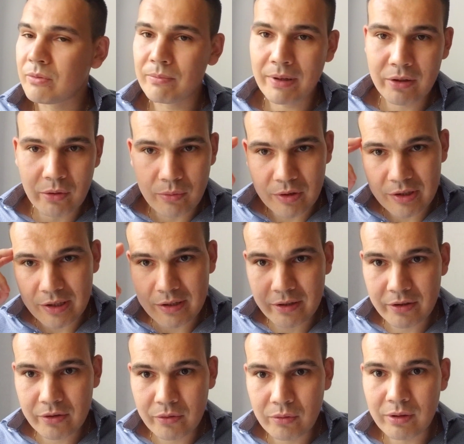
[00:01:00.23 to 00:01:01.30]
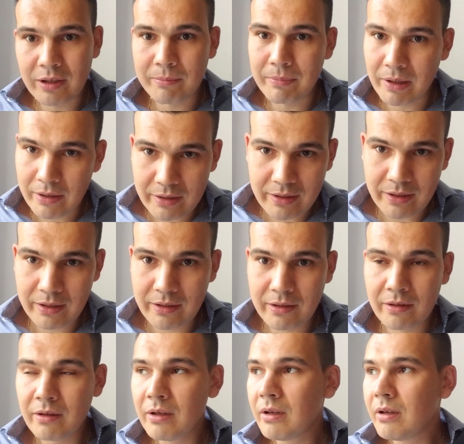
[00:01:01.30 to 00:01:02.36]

mental resistance to, like meditating,